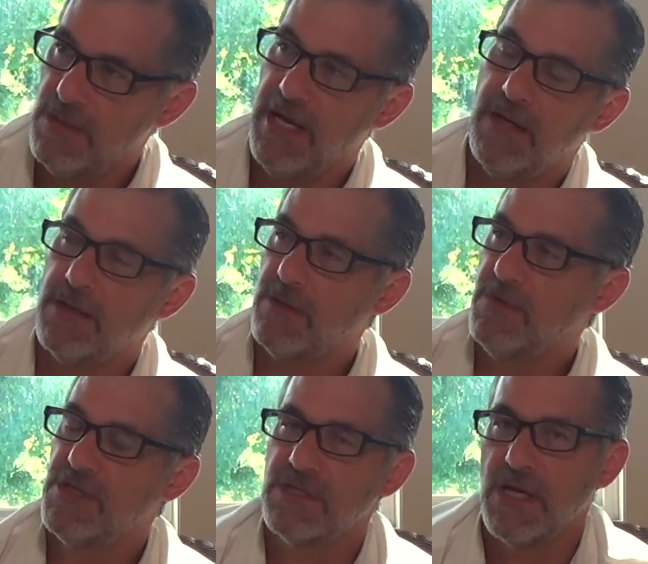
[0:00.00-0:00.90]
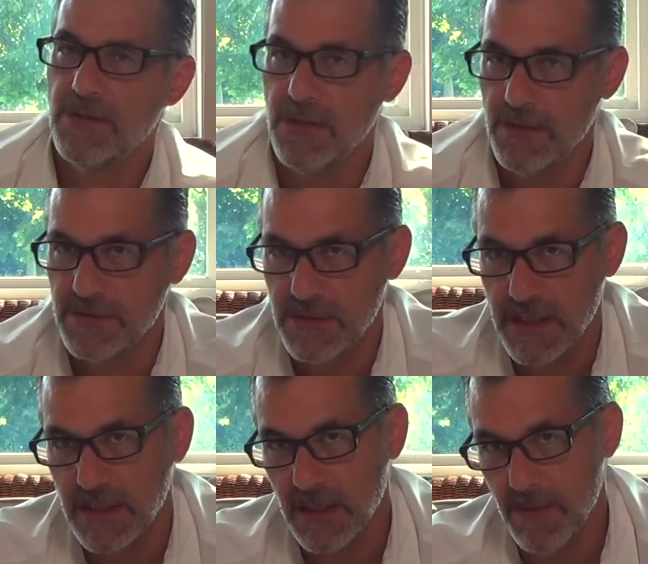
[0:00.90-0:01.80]
added a commission on there so that
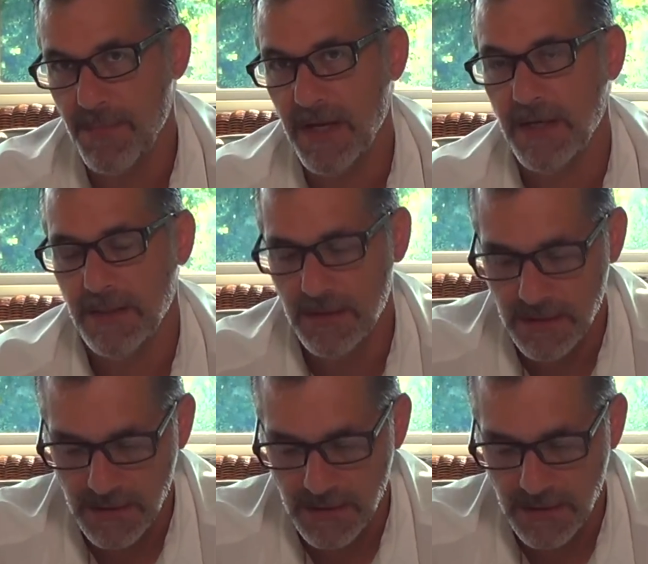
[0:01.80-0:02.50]
I could get paid